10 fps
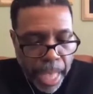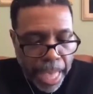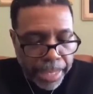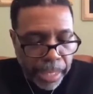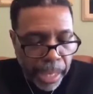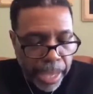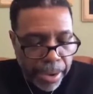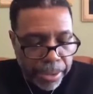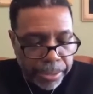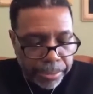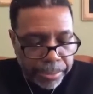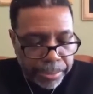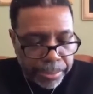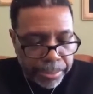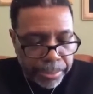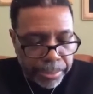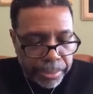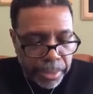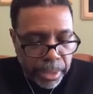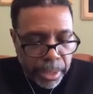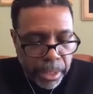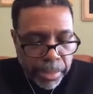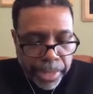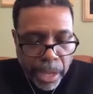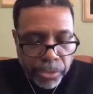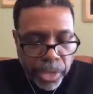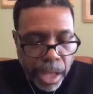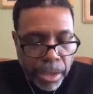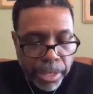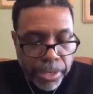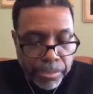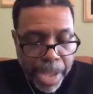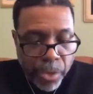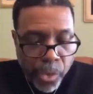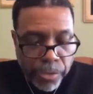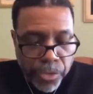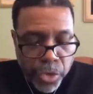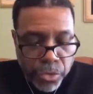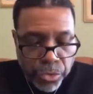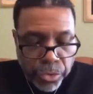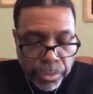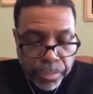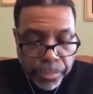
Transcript: I declare that because God is my refuge